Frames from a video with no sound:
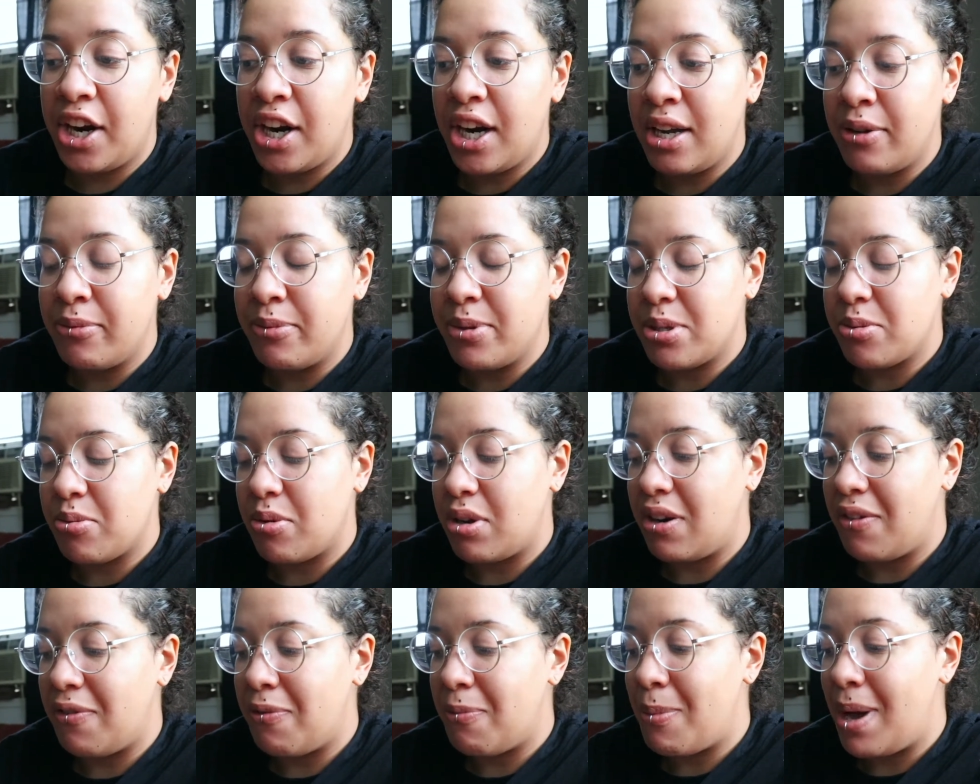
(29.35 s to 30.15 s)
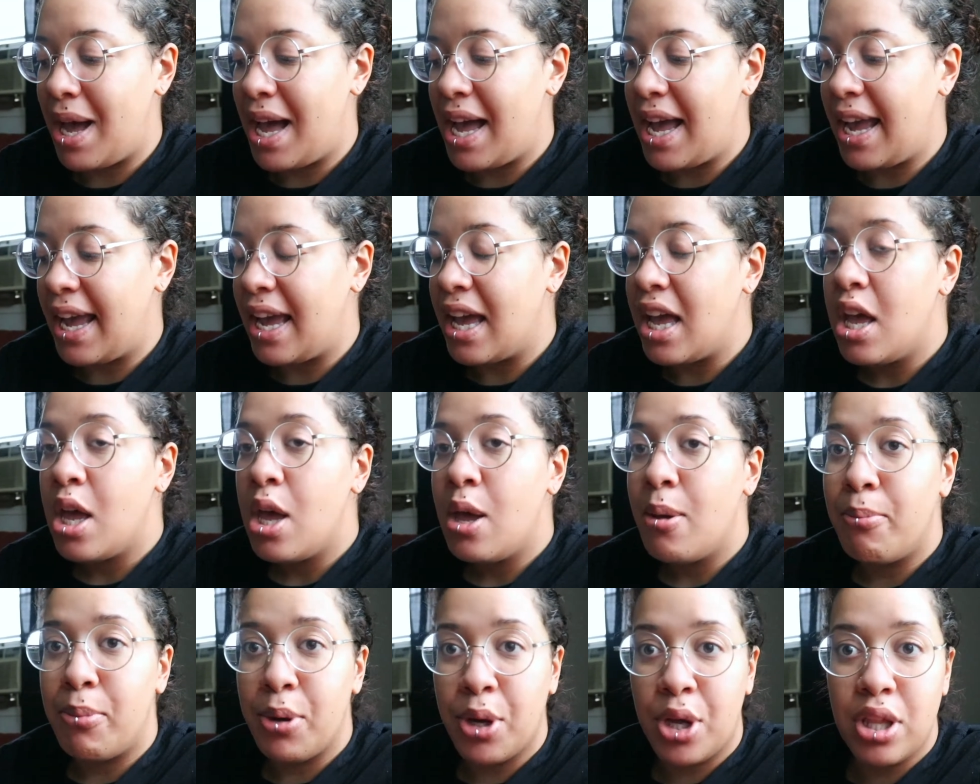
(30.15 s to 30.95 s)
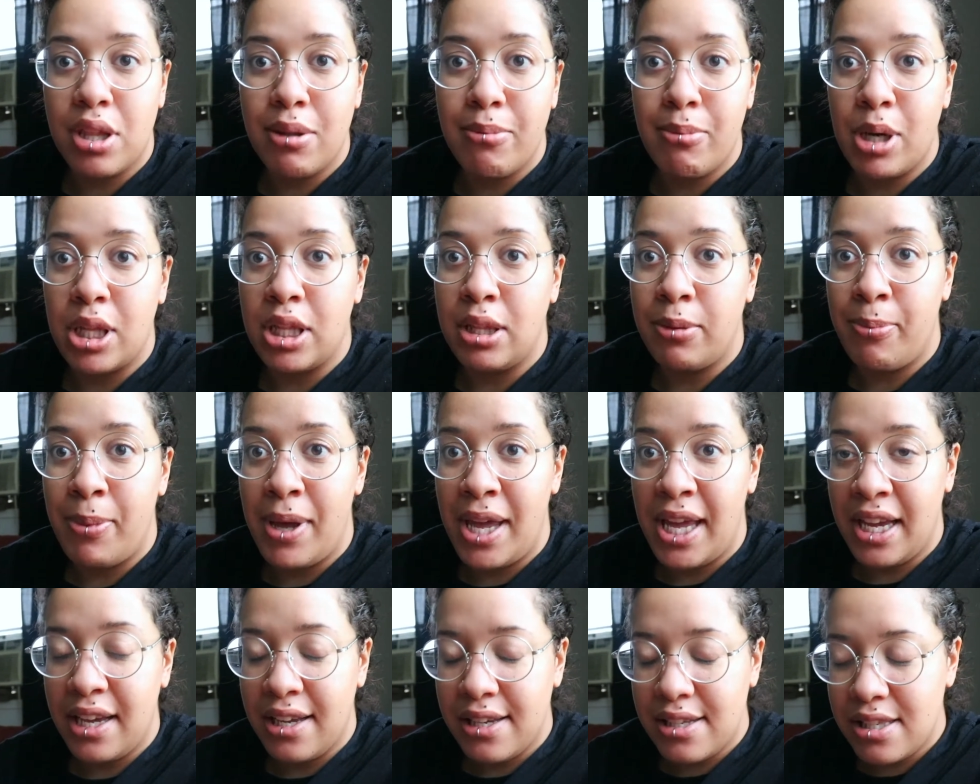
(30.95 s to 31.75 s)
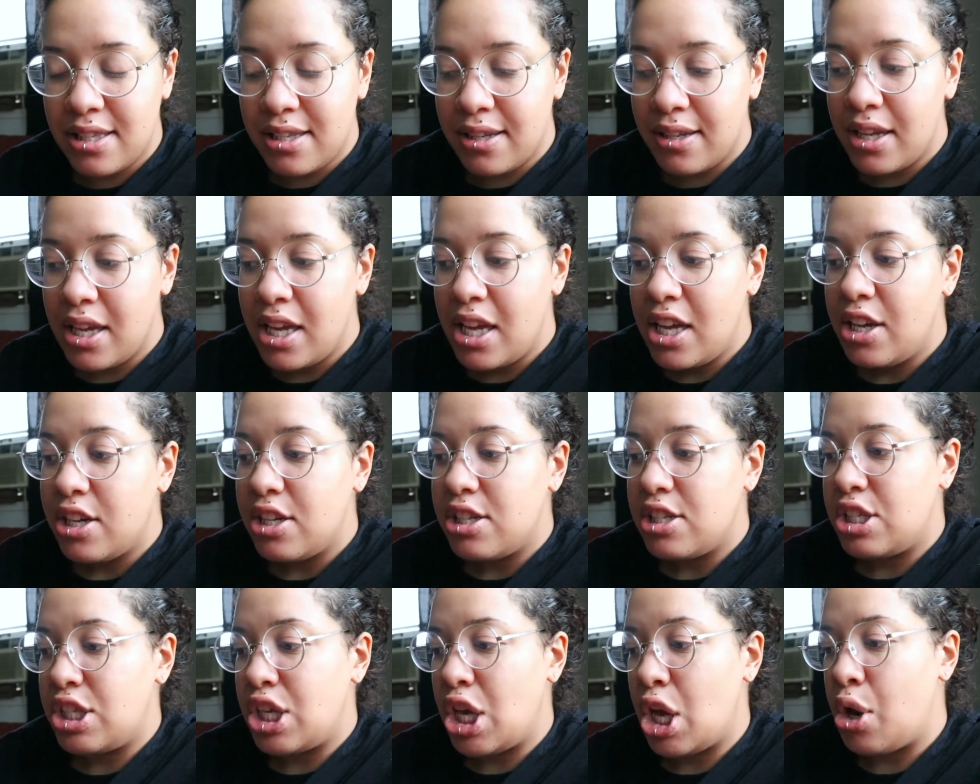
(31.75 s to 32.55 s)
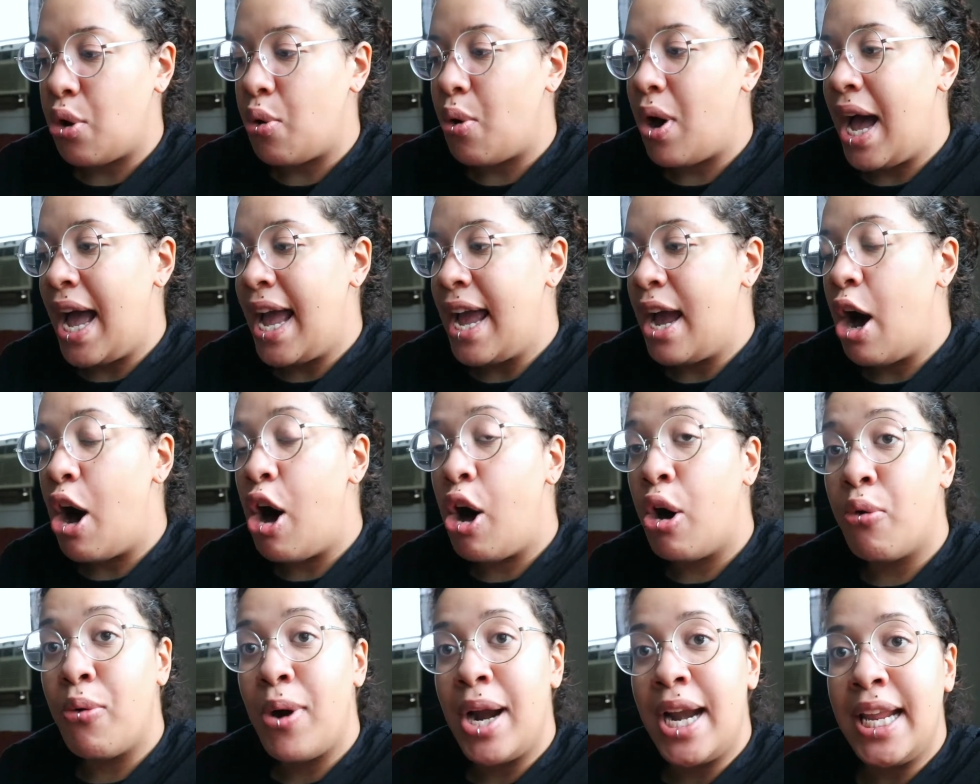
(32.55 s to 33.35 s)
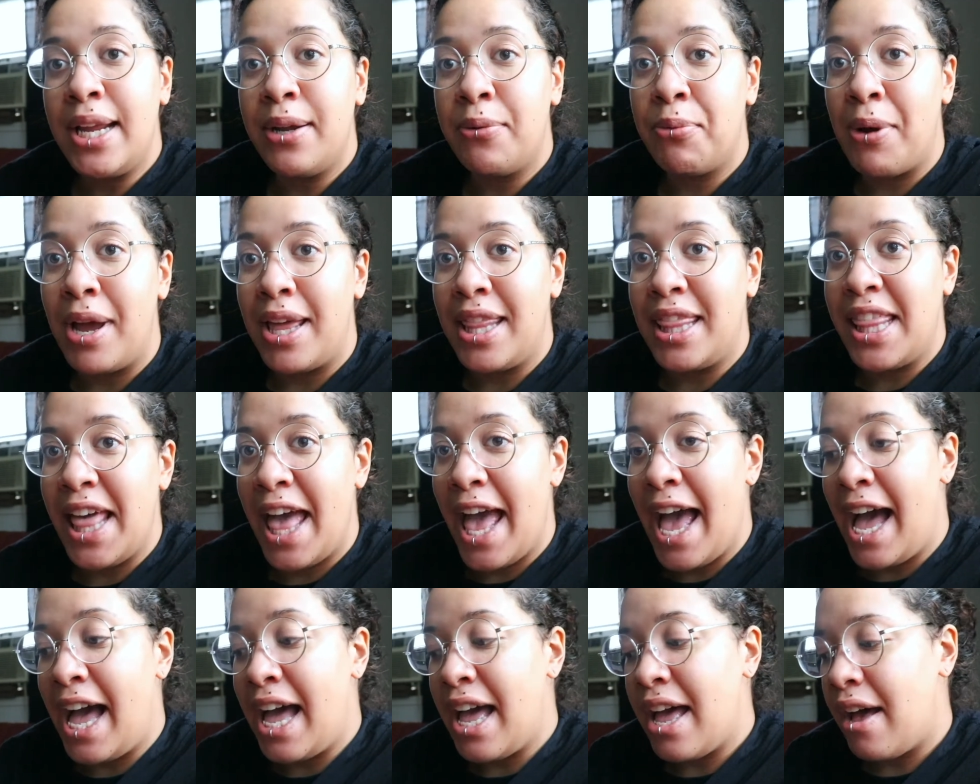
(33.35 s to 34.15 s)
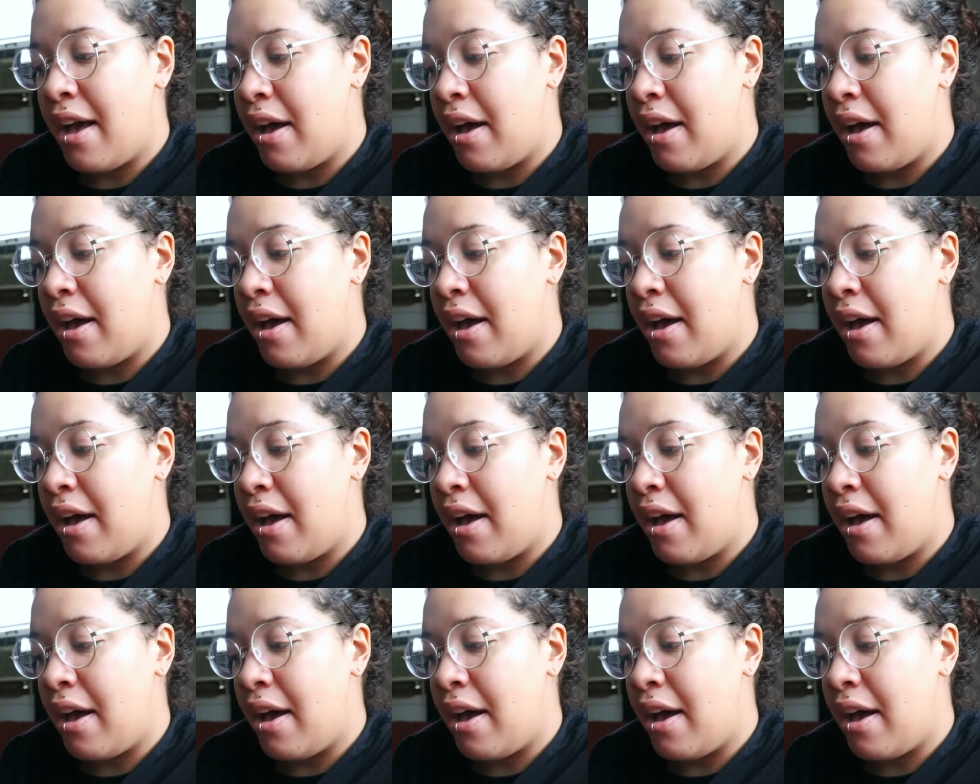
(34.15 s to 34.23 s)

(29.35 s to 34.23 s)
It was one of my book of the month picks, so I already read that.